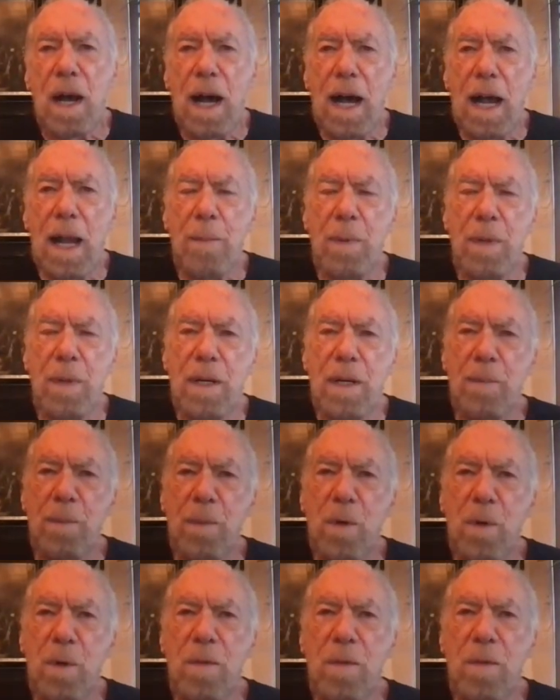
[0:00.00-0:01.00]
I'm going to
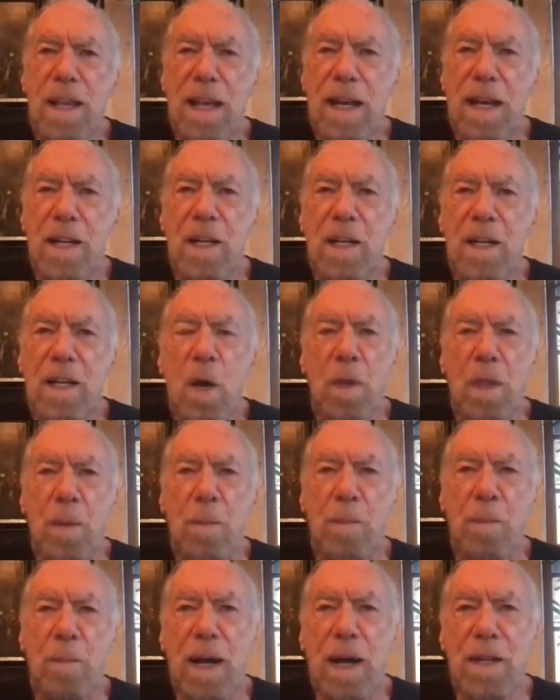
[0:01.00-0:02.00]
move ahead with
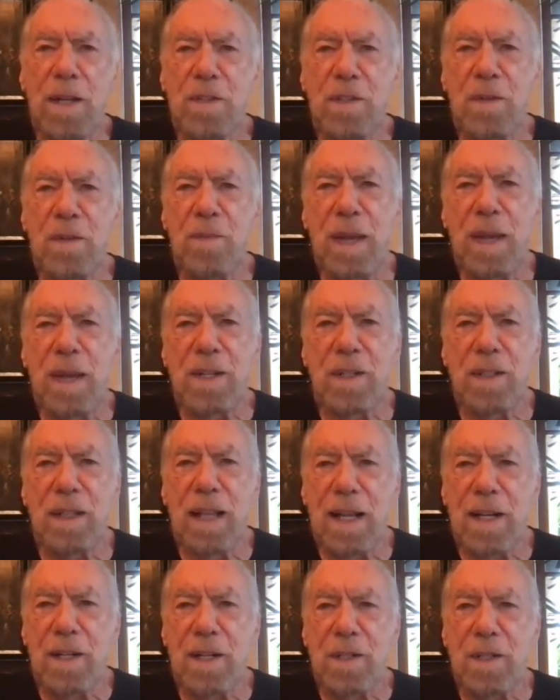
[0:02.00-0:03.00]
a positive mental
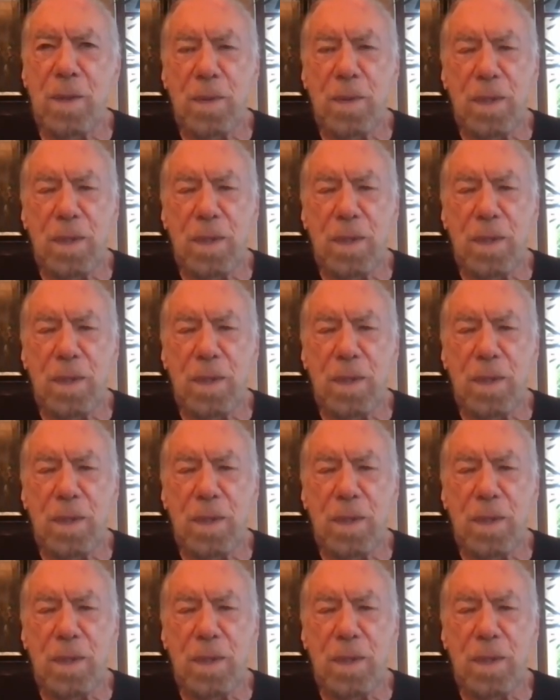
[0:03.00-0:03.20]
attitude.